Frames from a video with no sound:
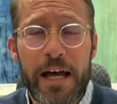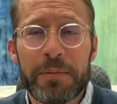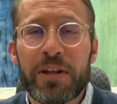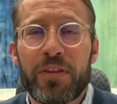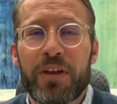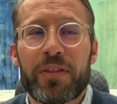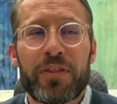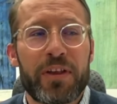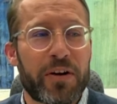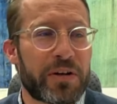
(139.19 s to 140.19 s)
I mean, th-
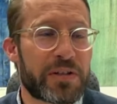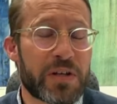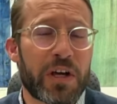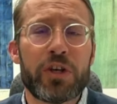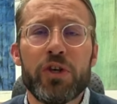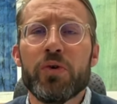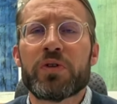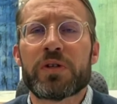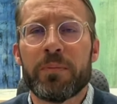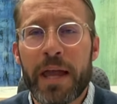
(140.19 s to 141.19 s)
there is a
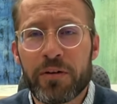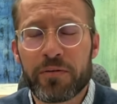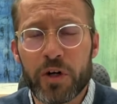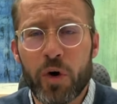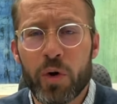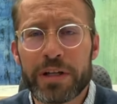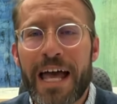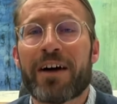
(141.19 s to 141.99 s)
huge demand for gold